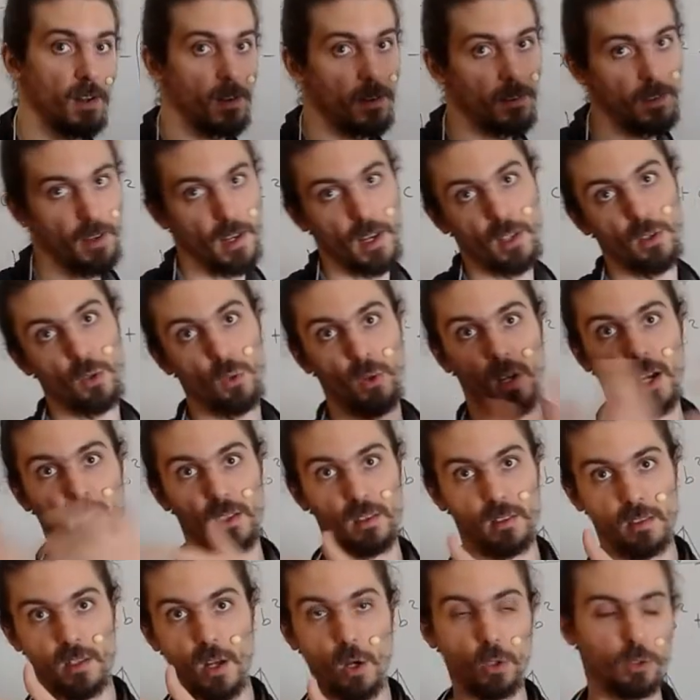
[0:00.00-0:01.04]
and you get
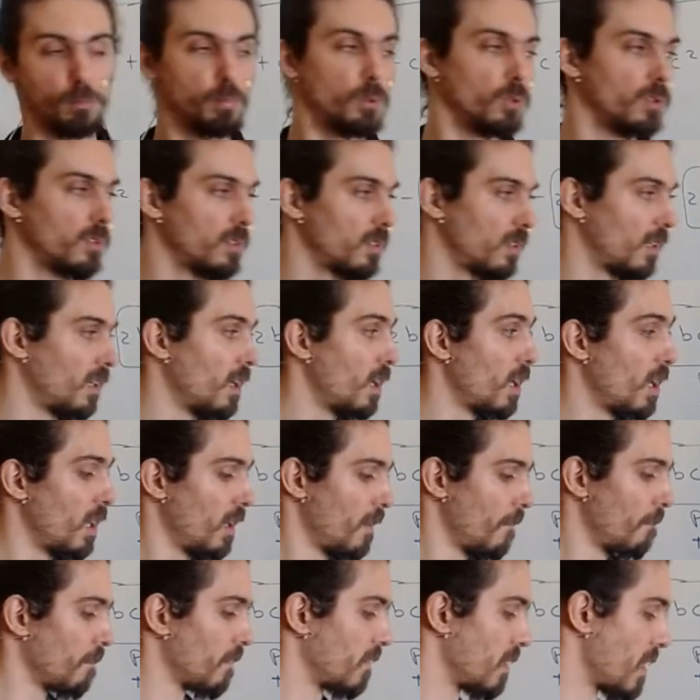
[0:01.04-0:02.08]
the output,
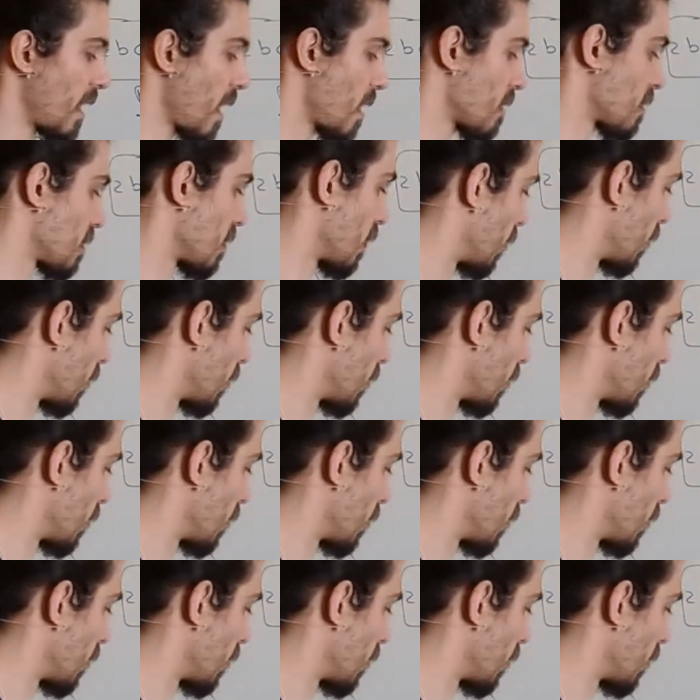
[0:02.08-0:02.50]
the answer.